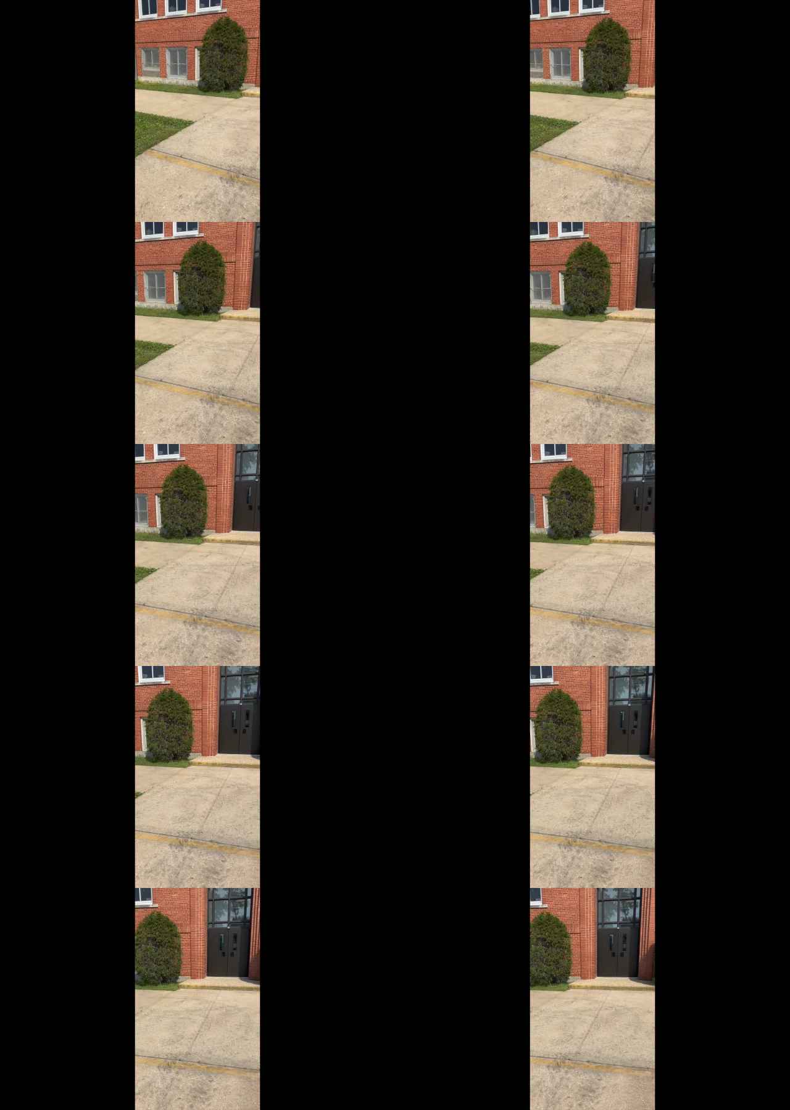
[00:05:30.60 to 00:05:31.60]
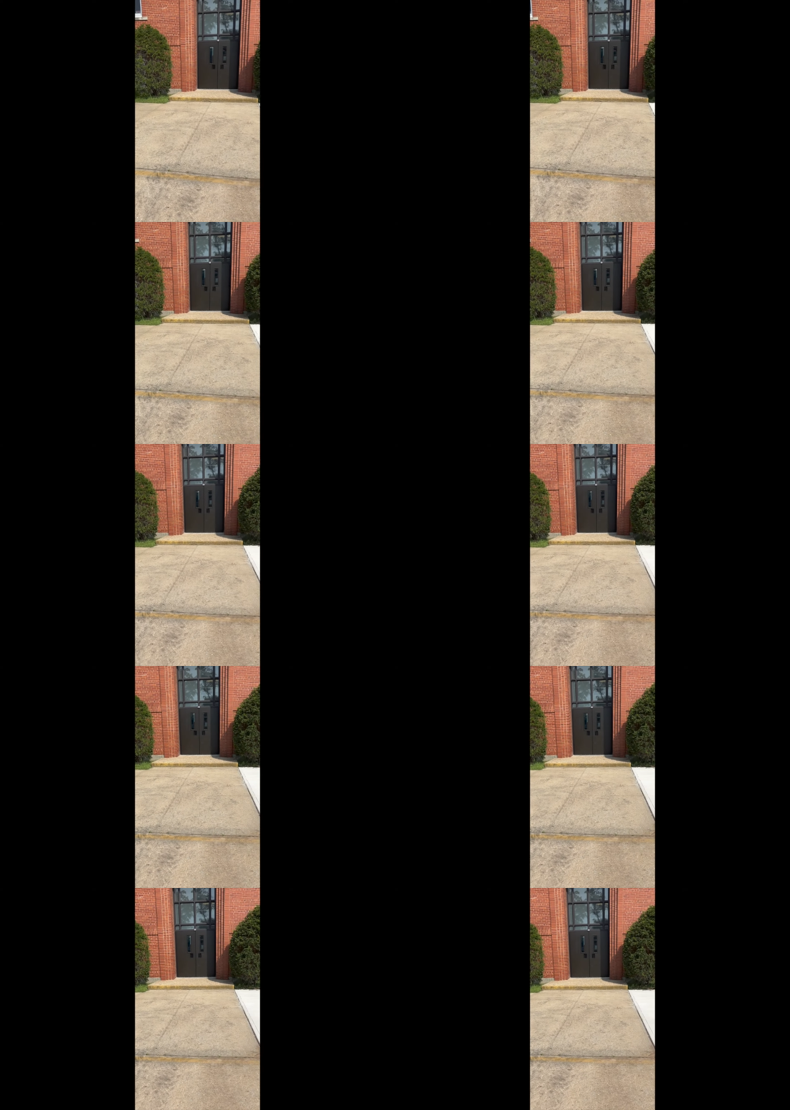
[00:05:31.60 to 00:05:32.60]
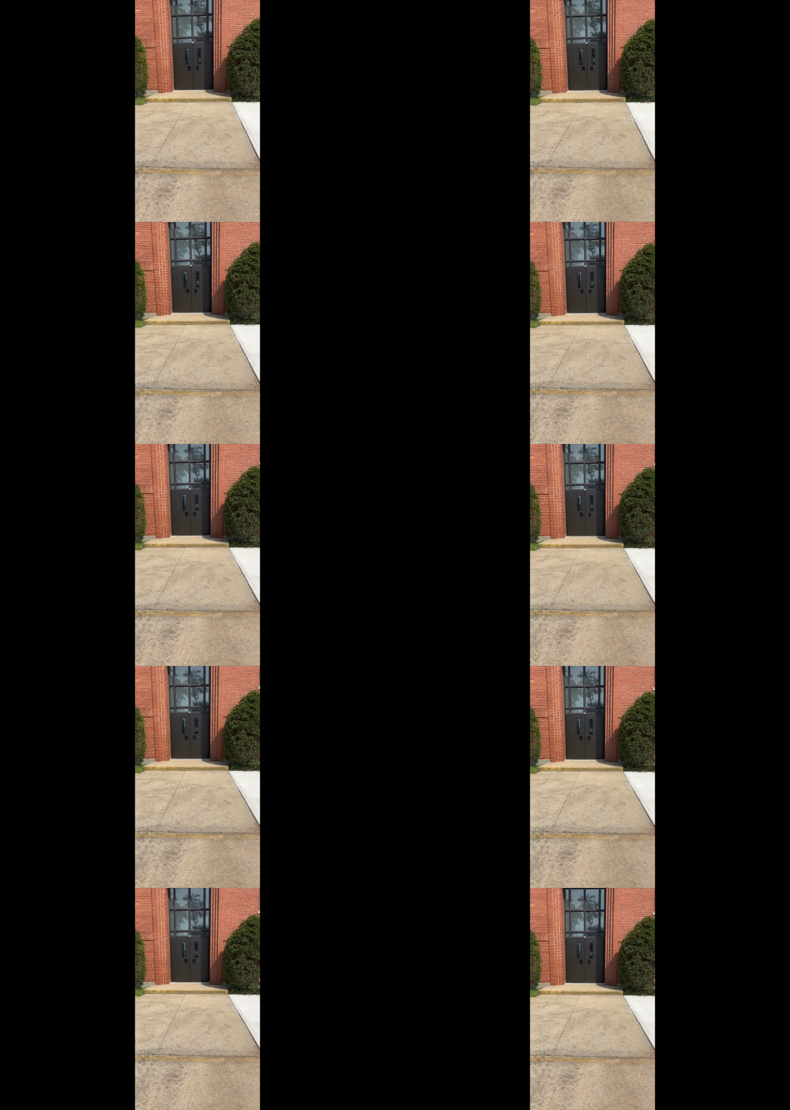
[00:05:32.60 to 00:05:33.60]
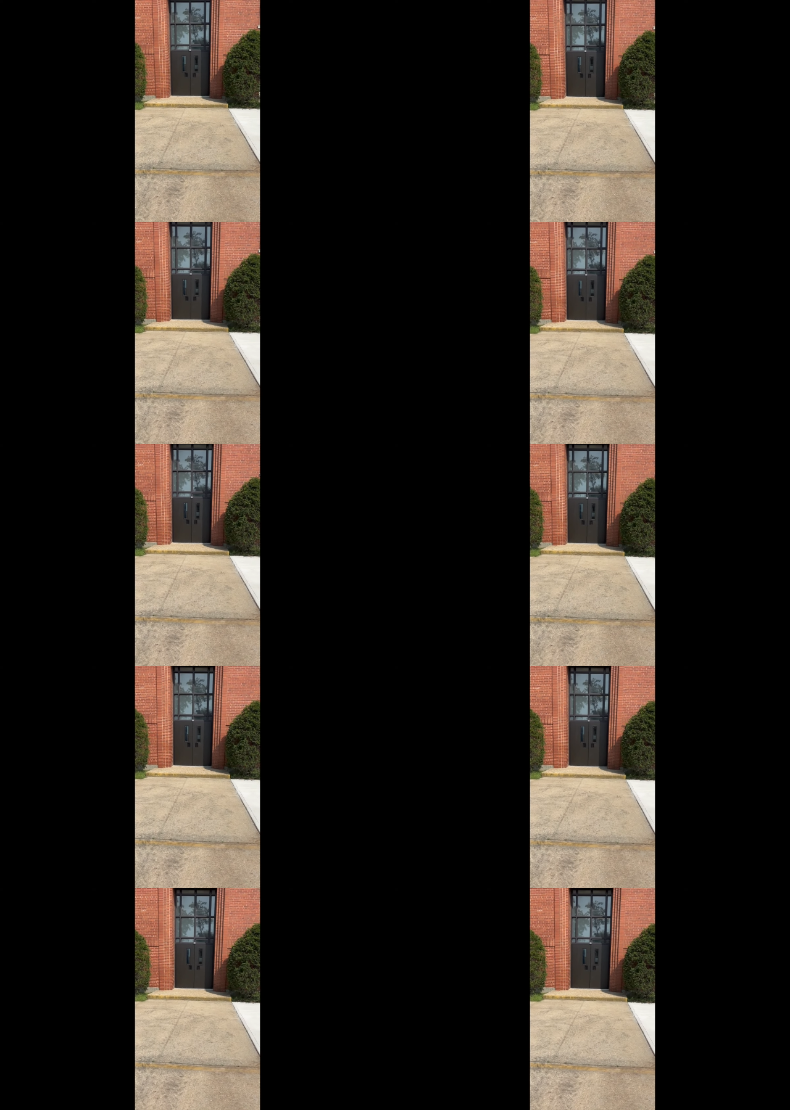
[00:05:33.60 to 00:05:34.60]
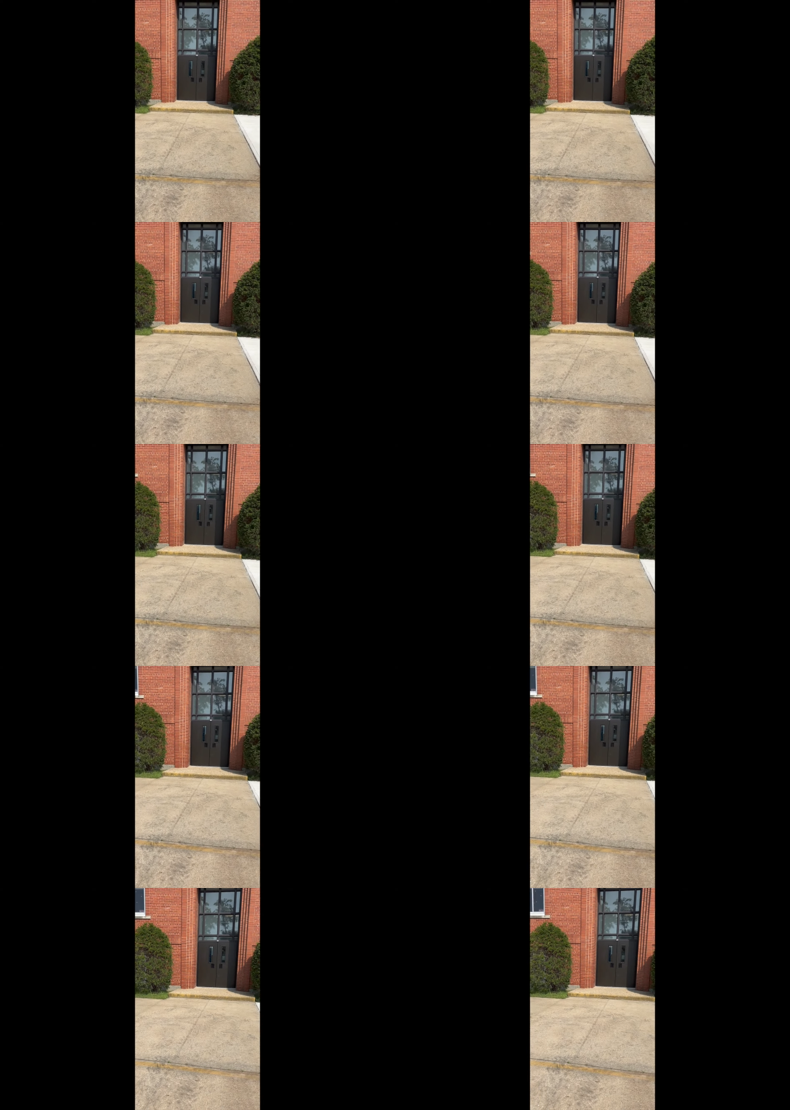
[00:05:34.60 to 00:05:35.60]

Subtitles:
Nobody's mouth can be seen.